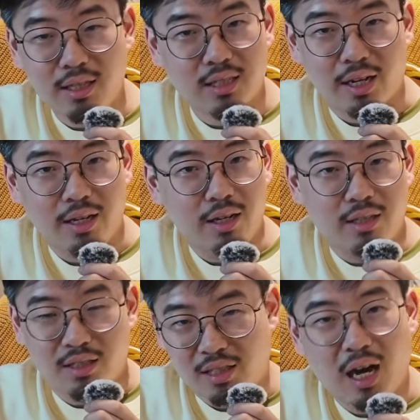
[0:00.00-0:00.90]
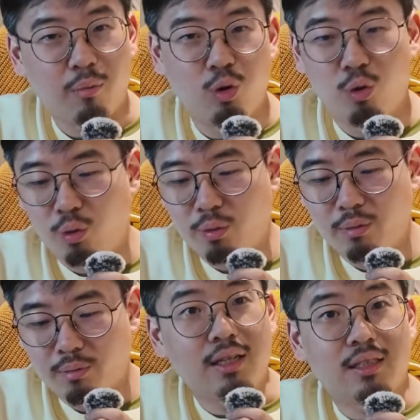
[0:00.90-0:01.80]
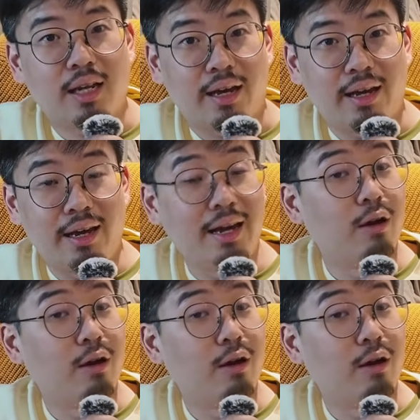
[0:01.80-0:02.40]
things like Diablo, things like